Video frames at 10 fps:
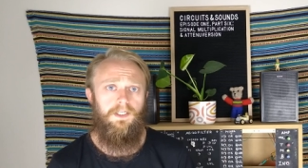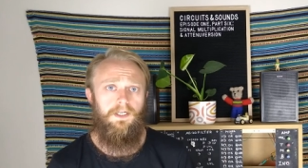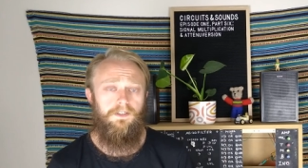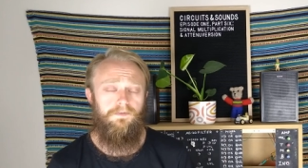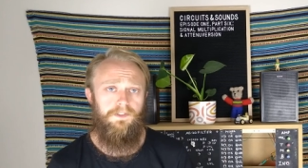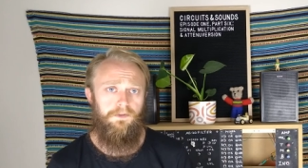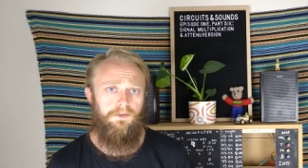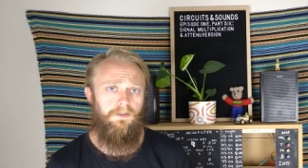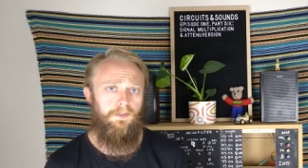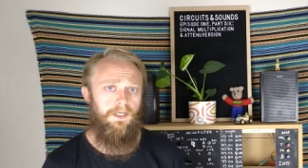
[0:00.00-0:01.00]
to the end of
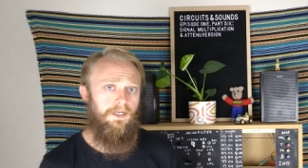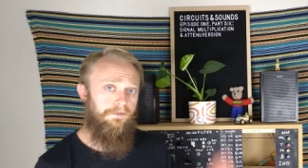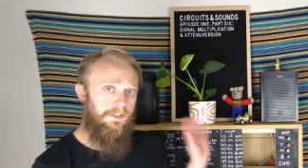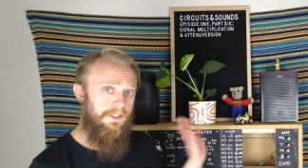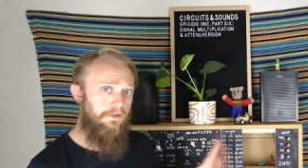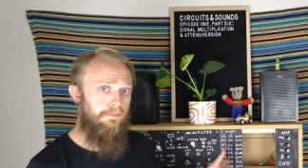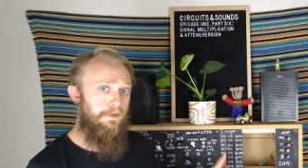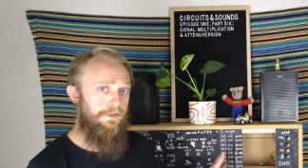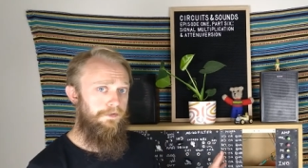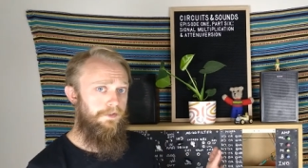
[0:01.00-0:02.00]
talking about every single
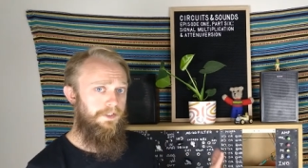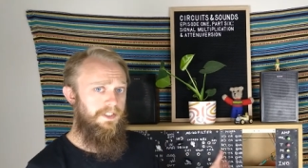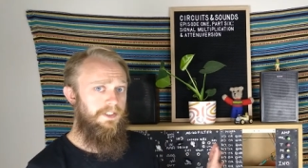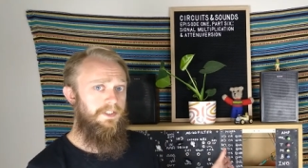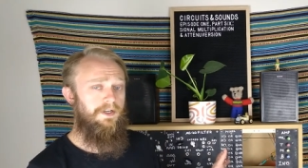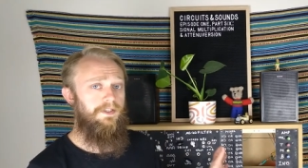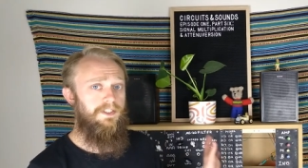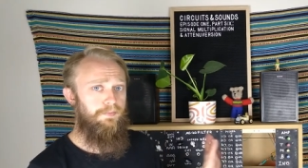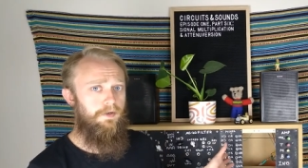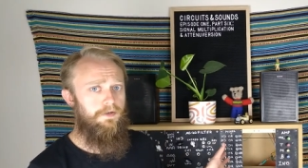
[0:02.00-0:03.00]
module that's inside this
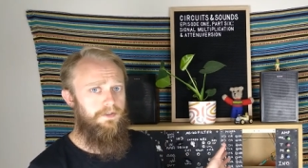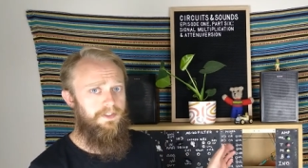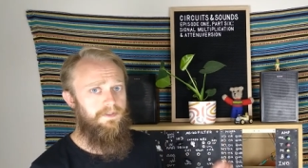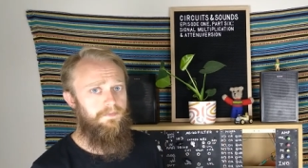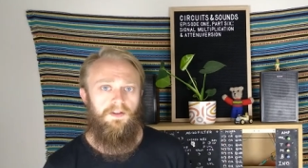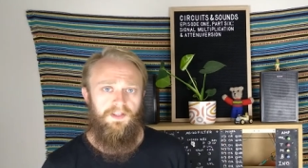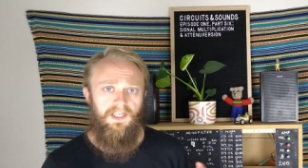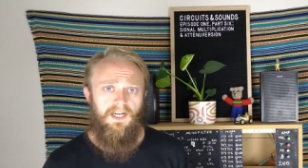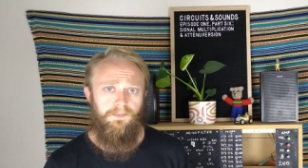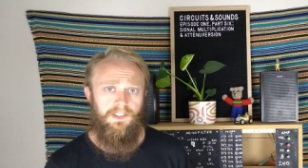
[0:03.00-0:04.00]
box. I think
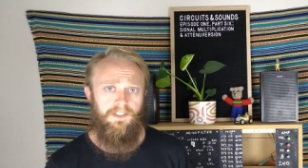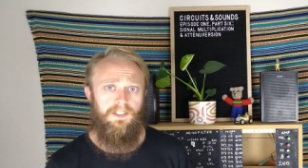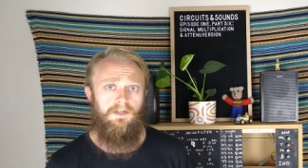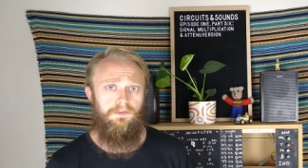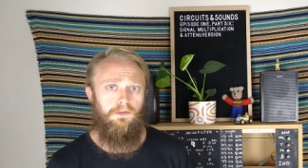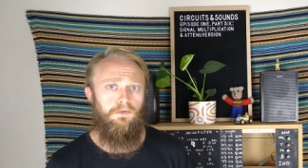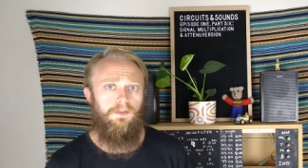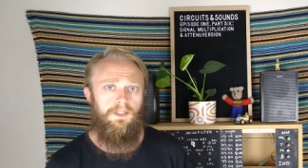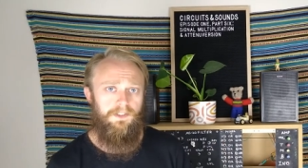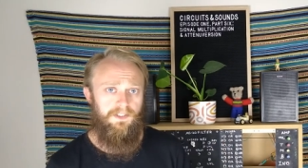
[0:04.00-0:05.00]
aiming to cover all
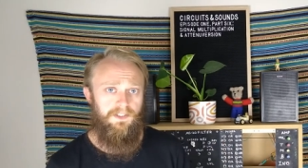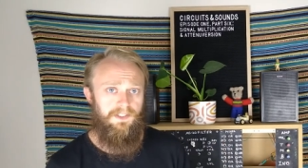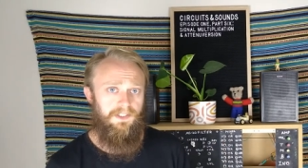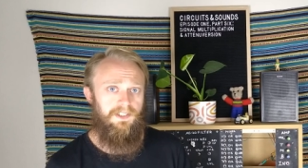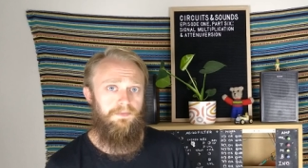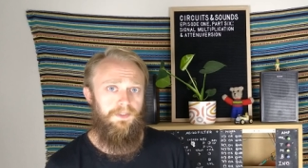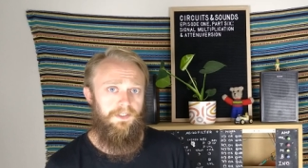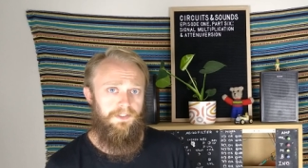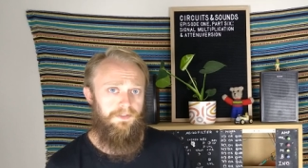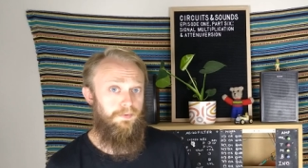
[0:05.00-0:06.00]
of this in 60
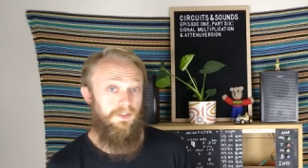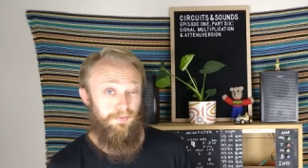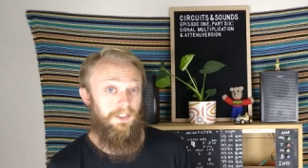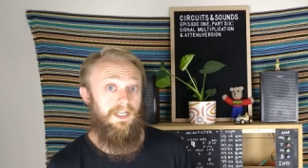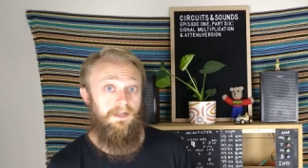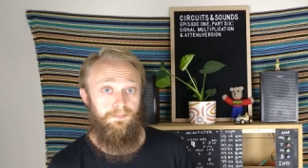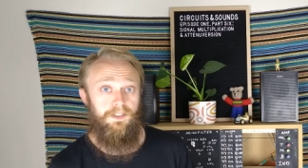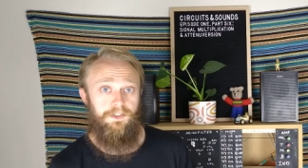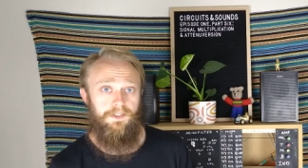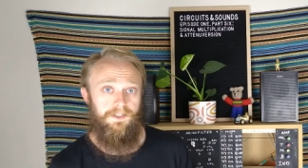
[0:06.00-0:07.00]
minutes was pretty
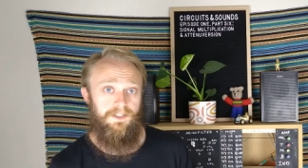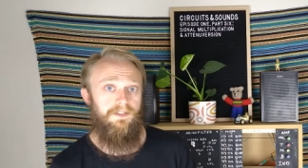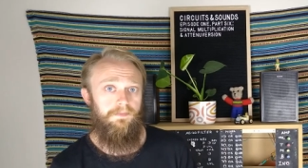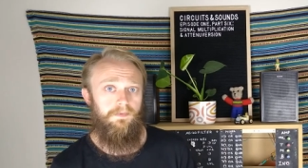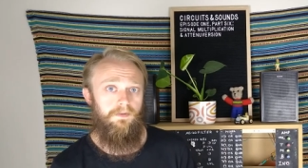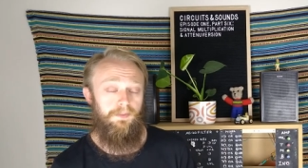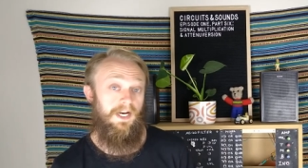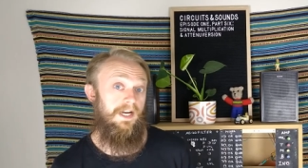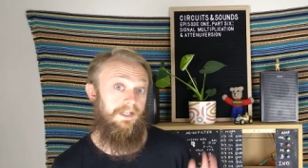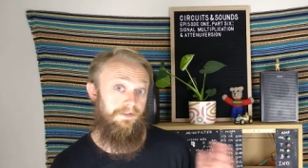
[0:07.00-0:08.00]
ambitious, but
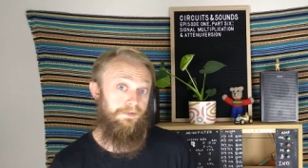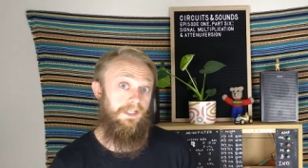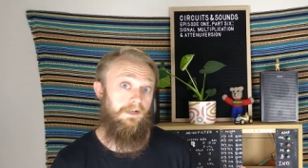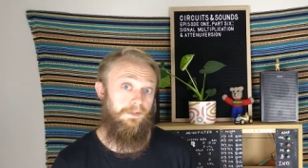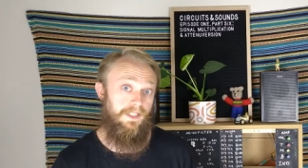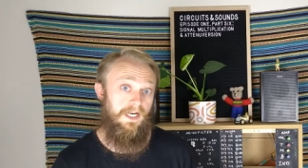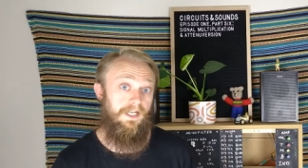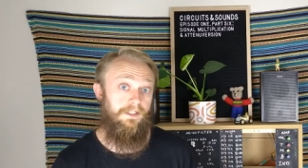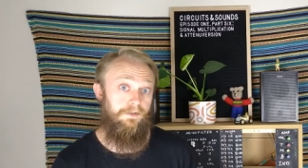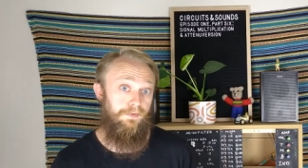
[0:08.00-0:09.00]
hey, three hours
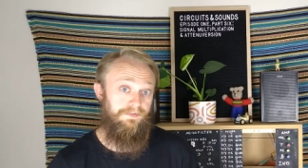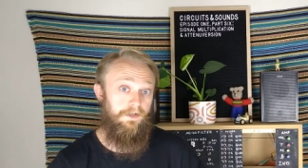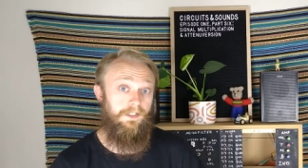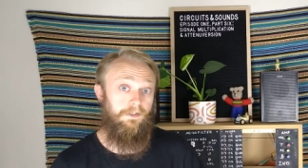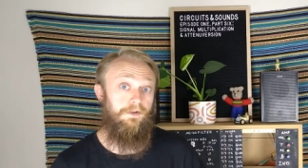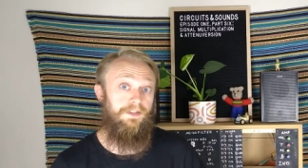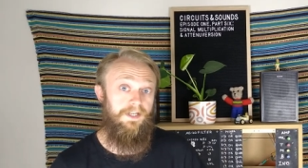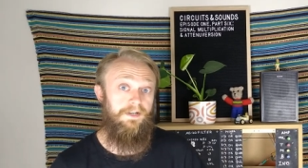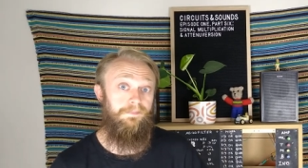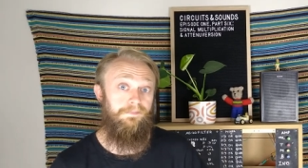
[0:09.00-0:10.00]
later, we finally got
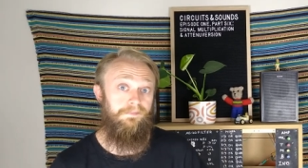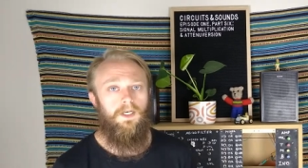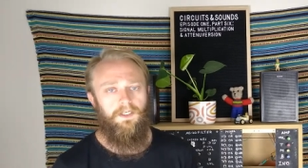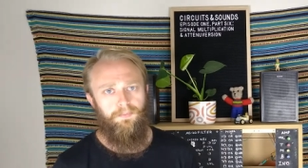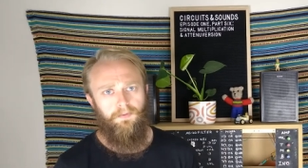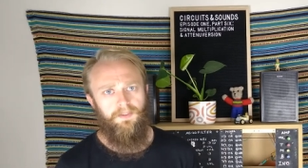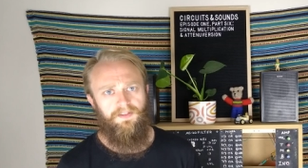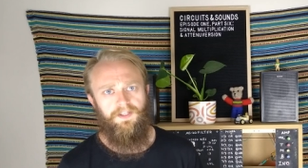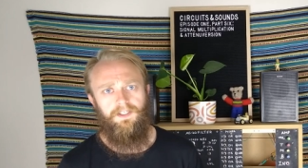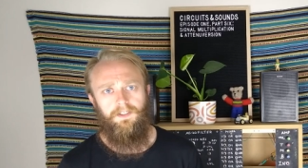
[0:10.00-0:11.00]
there. Now you're probably
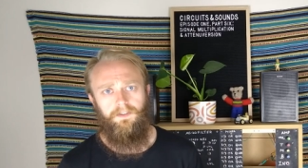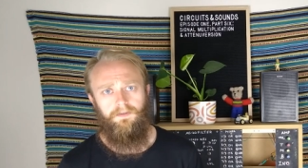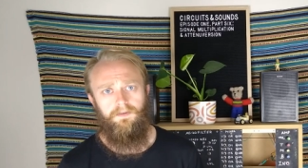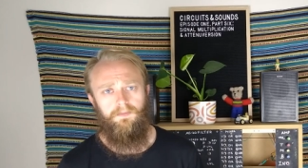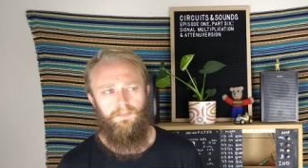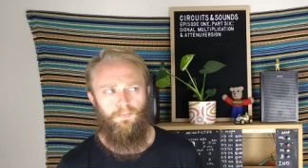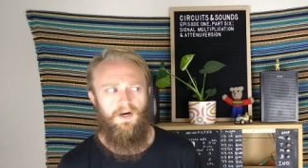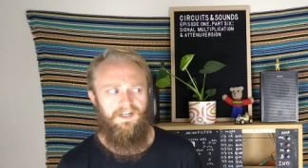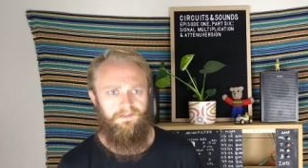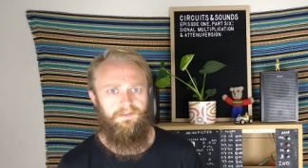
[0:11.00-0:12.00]
thinking, but
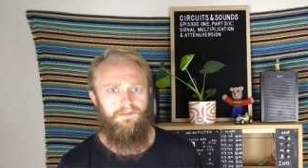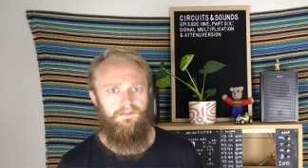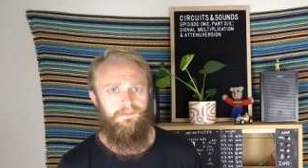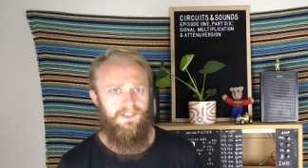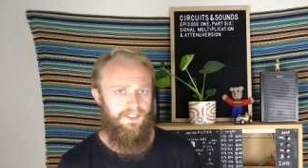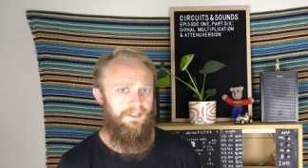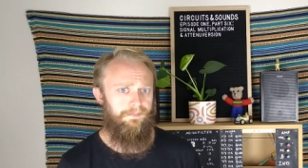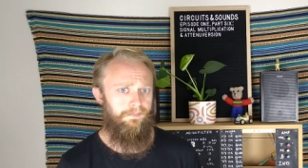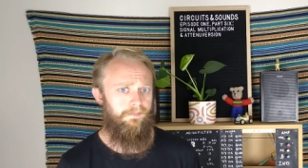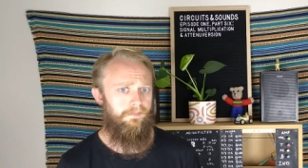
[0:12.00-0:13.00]
wait,
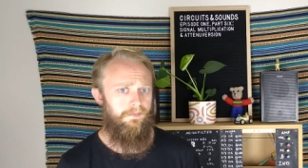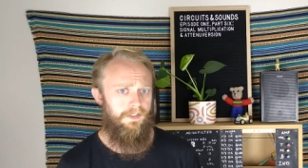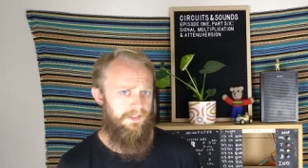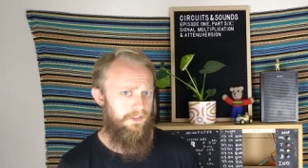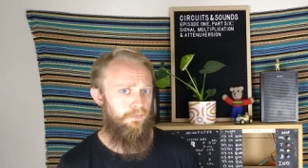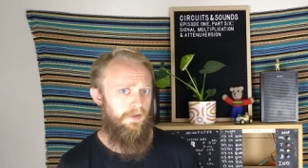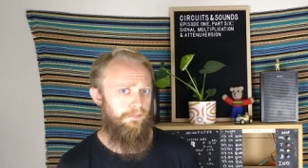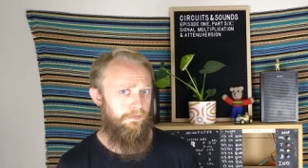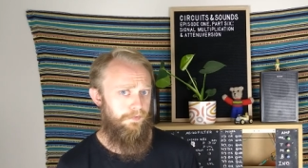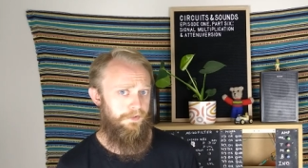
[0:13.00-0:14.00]
Seb, there's still one
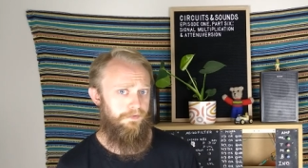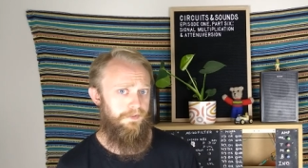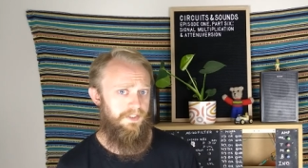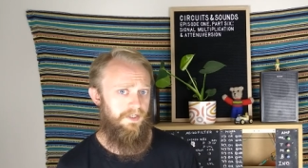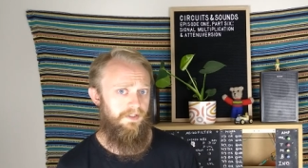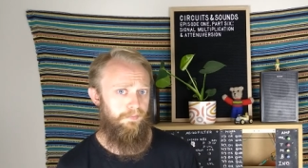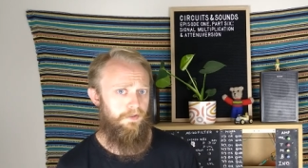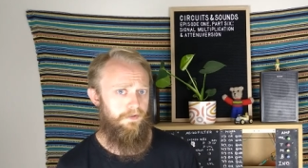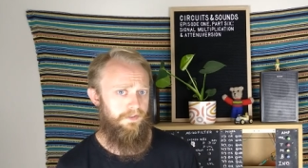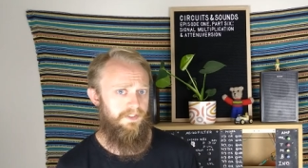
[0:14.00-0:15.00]
more module inside the
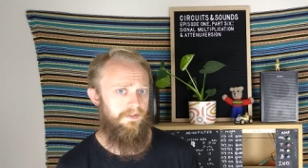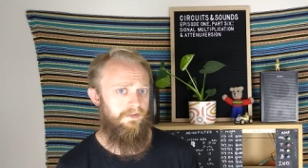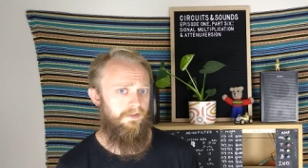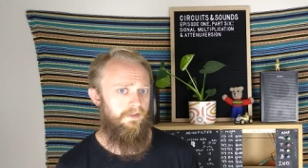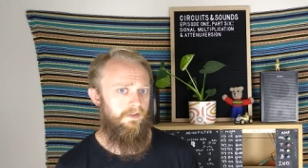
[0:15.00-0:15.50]
box.